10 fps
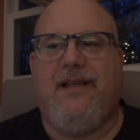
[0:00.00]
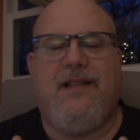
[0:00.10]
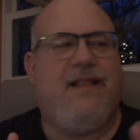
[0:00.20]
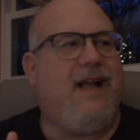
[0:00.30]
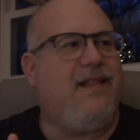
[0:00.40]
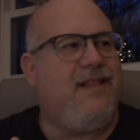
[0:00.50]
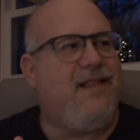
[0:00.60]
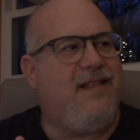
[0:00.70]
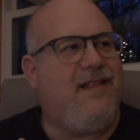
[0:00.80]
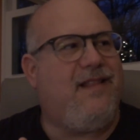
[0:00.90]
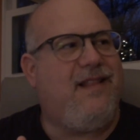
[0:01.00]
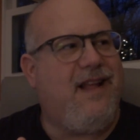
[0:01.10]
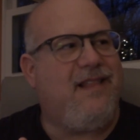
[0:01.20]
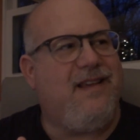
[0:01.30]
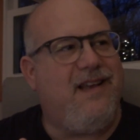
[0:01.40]
that's
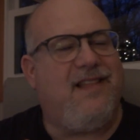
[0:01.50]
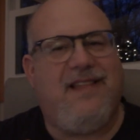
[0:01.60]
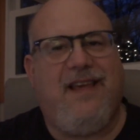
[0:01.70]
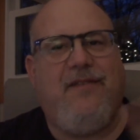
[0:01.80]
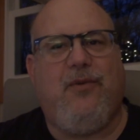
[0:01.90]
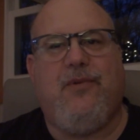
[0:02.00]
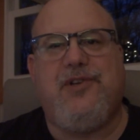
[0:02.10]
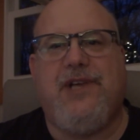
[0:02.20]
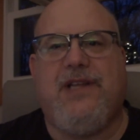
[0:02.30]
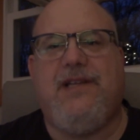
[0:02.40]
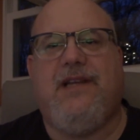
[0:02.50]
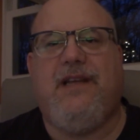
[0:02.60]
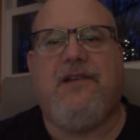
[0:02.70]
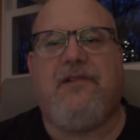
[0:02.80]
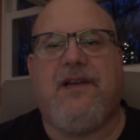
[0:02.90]
going to save you once you get to a
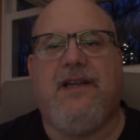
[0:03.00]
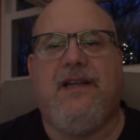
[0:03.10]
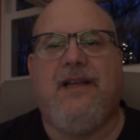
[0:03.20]
hearing.